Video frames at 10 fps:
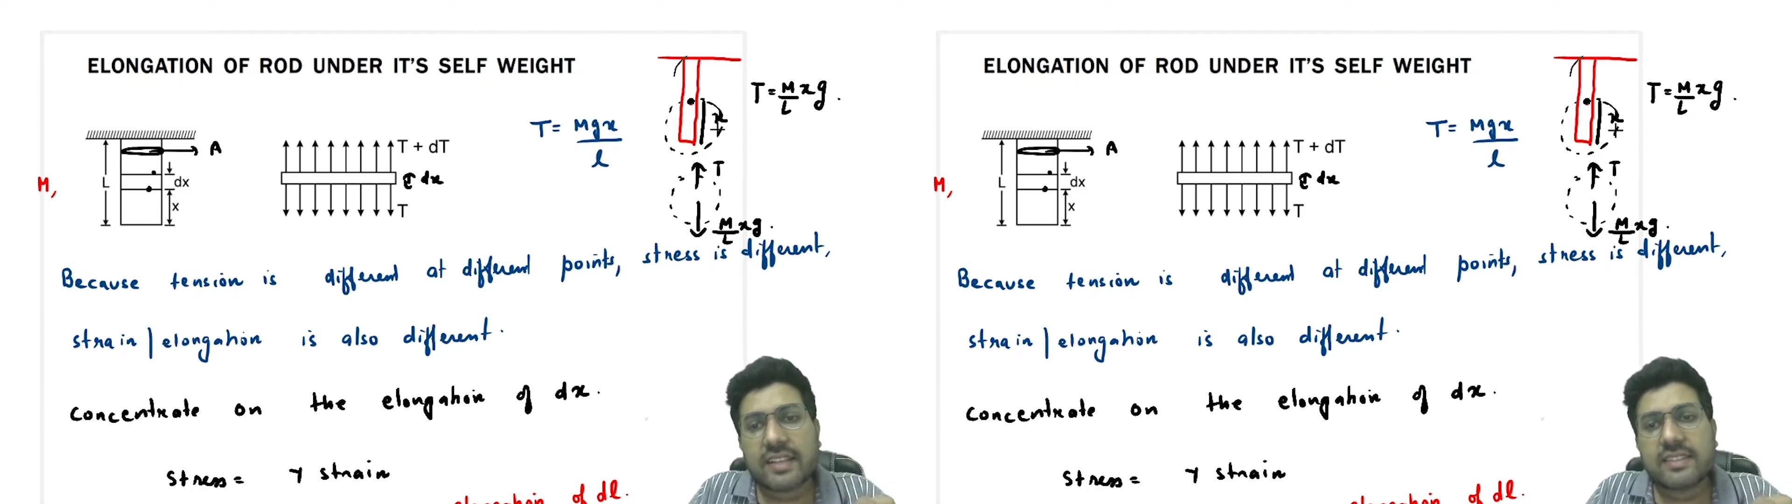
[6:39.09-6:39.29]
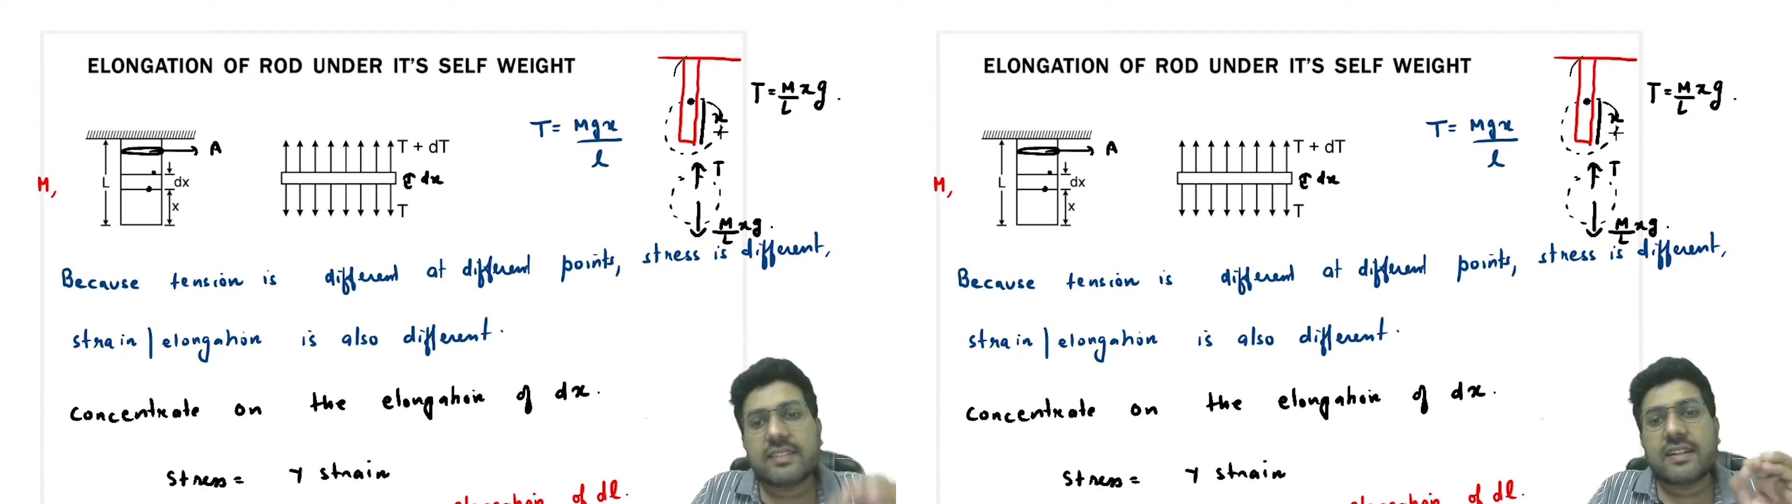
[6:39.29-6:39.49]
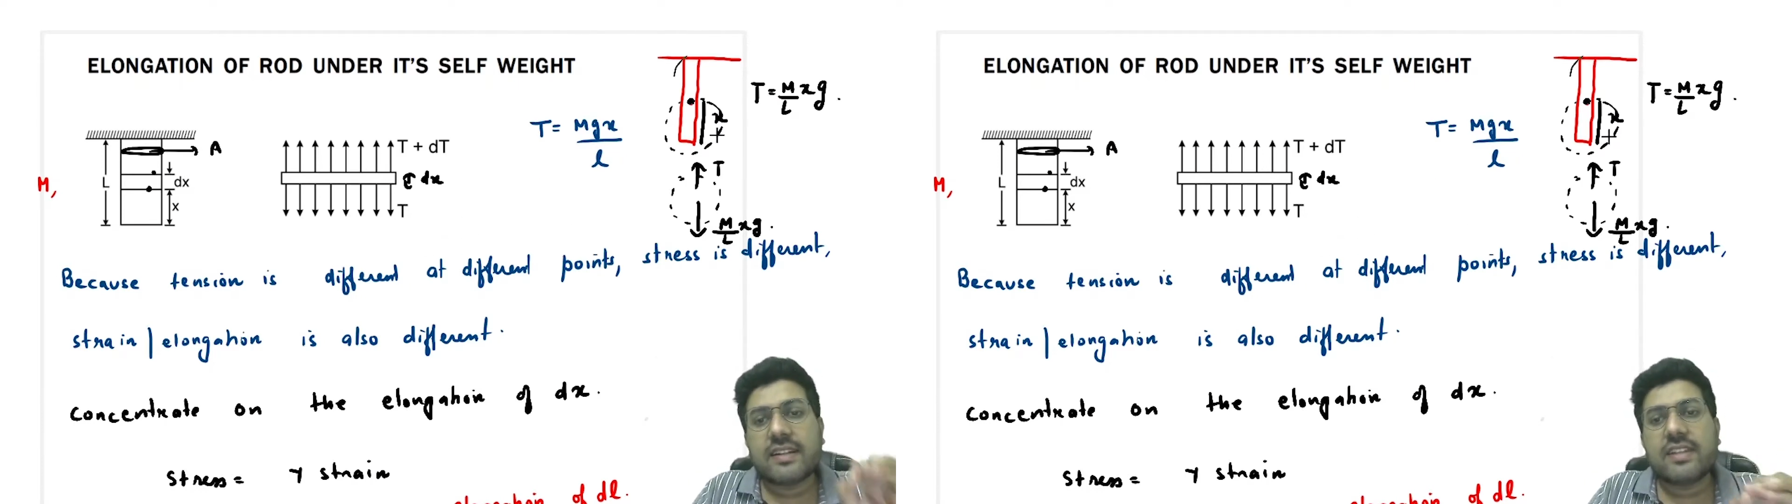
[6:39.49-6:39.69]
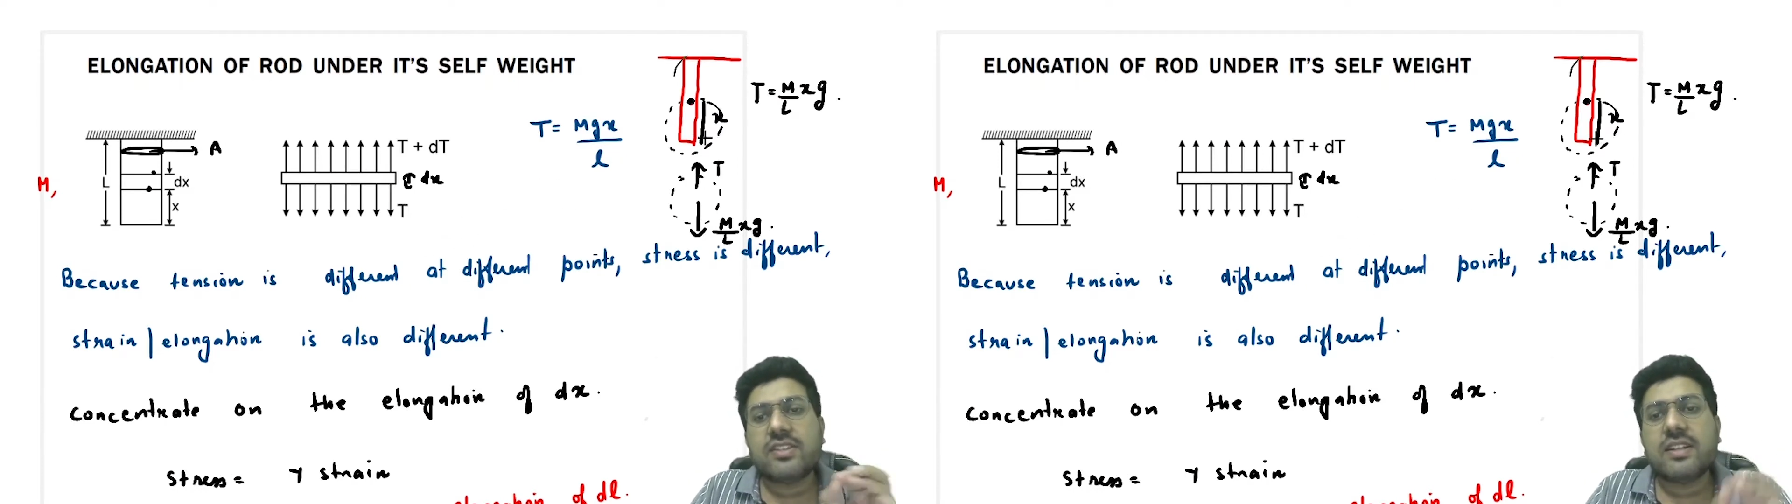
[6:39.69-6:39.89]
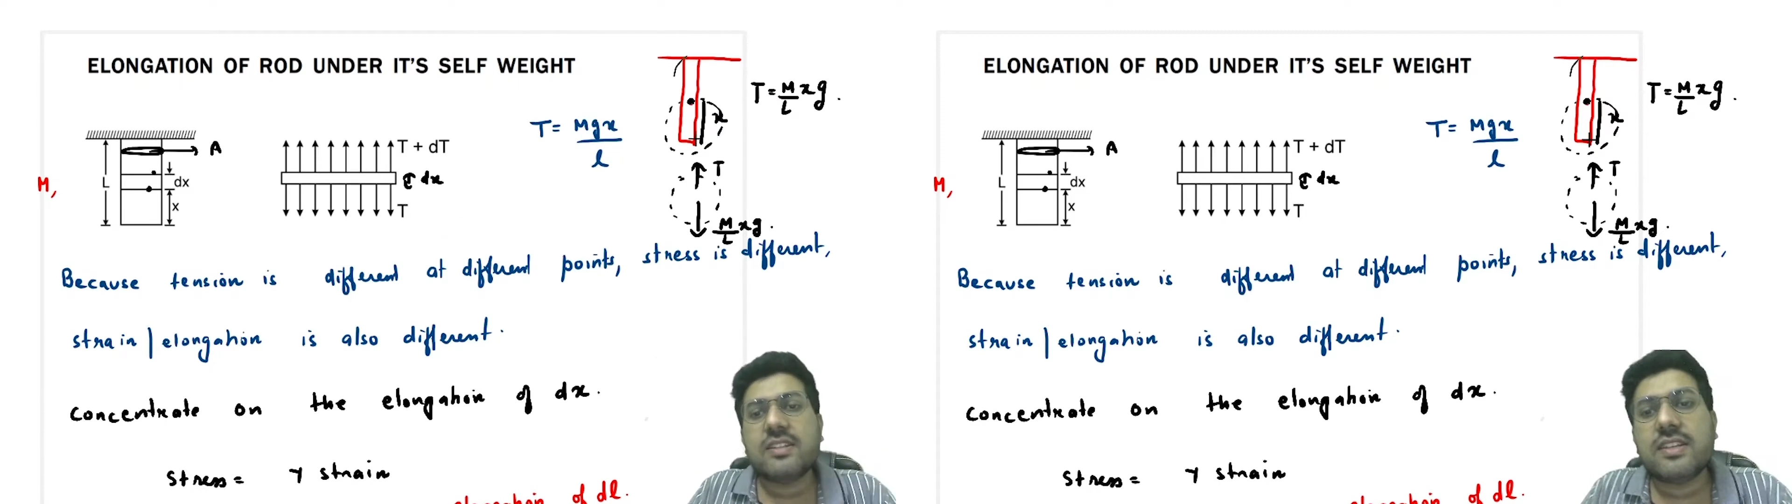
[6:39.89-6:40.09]
the
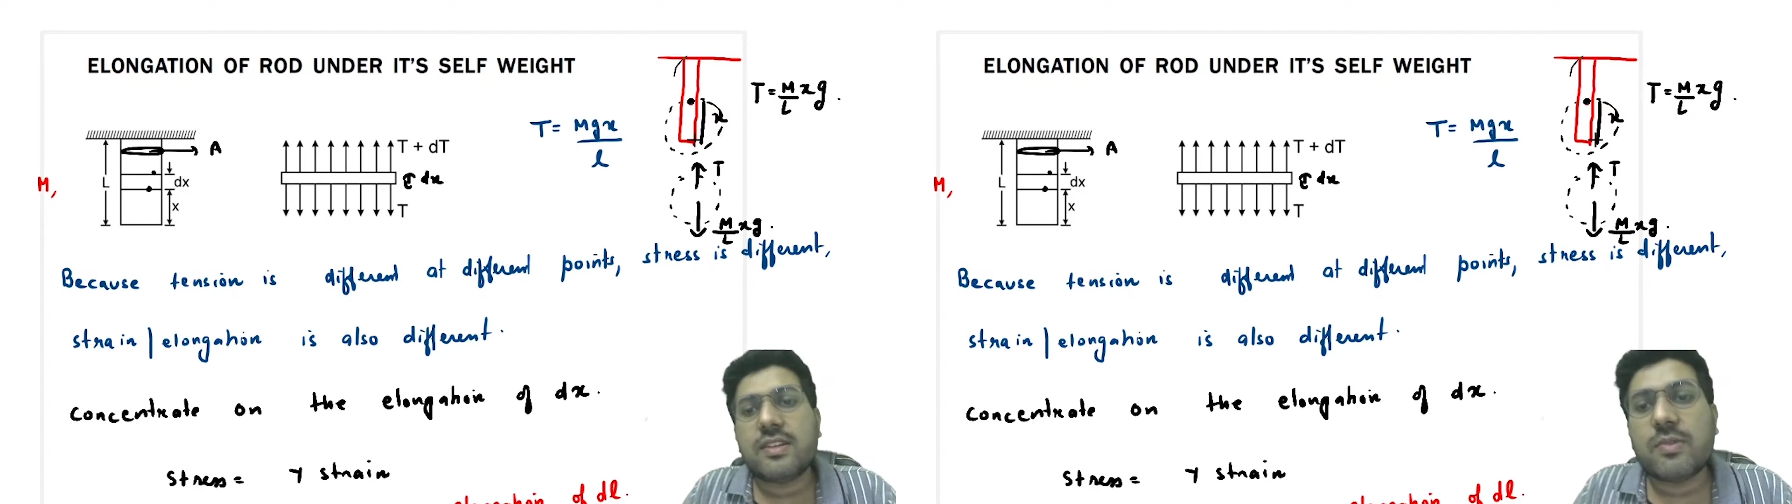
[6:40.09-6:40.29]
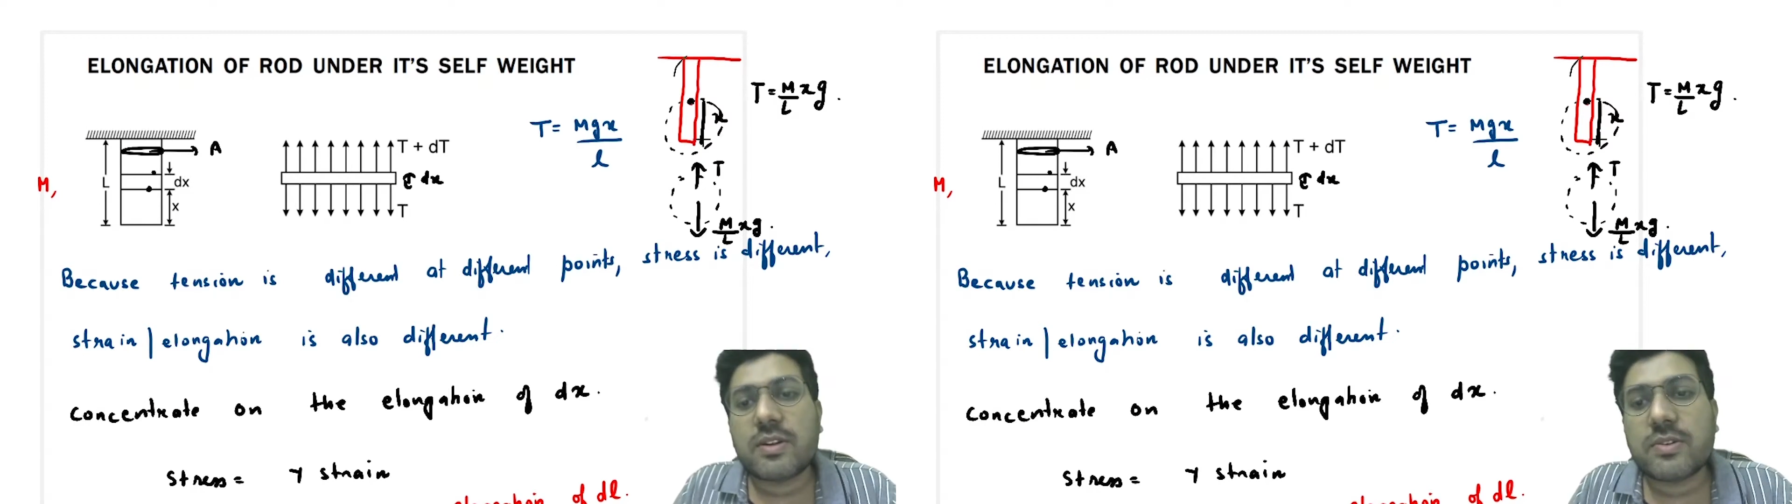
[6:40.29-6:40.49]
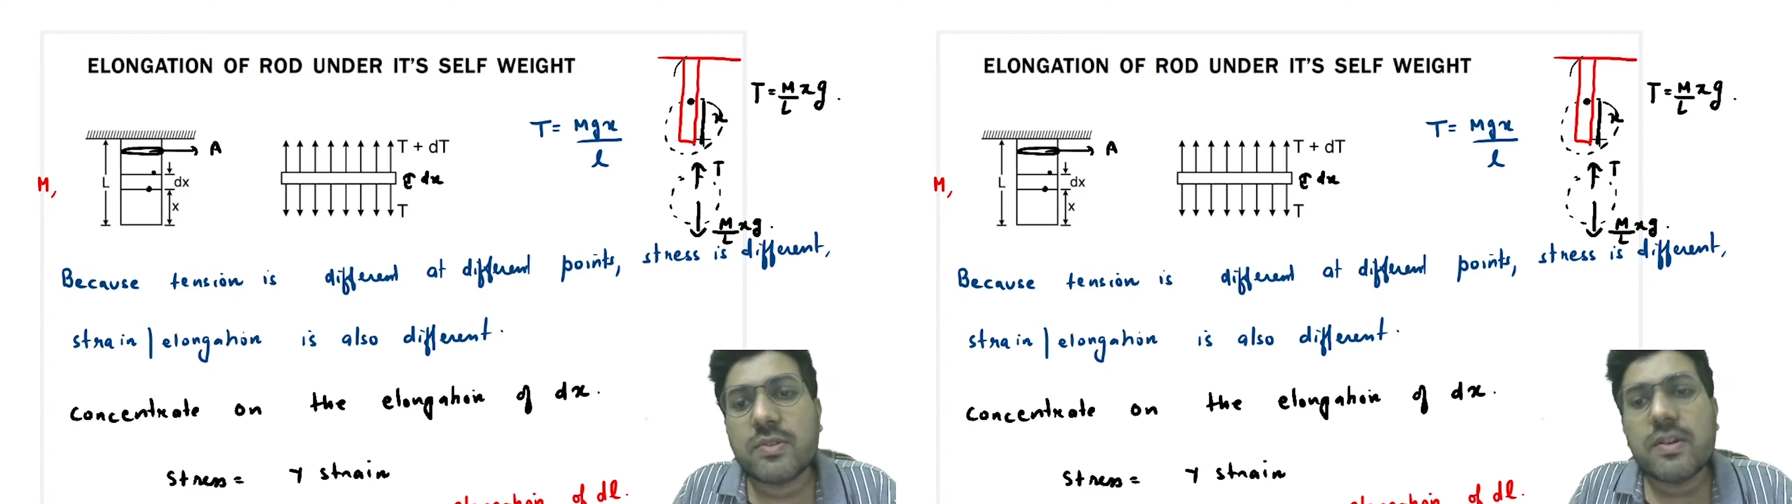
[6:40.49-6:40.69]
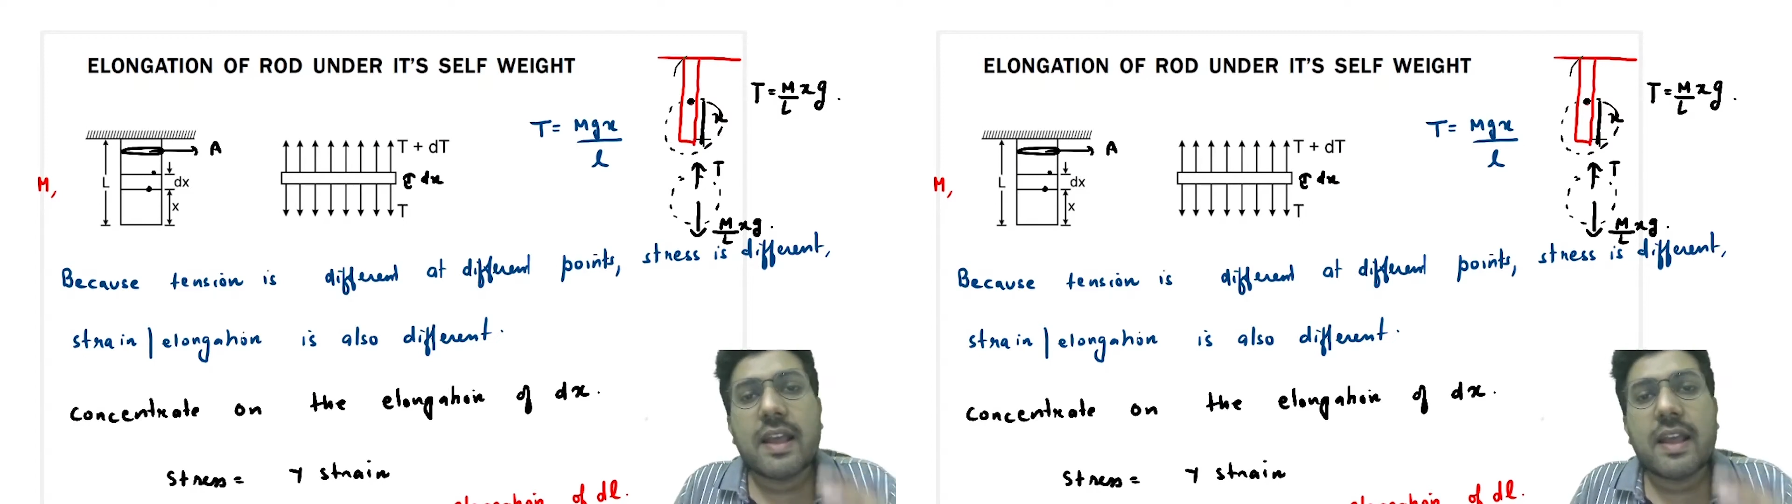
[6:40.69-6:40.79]
tension is equal to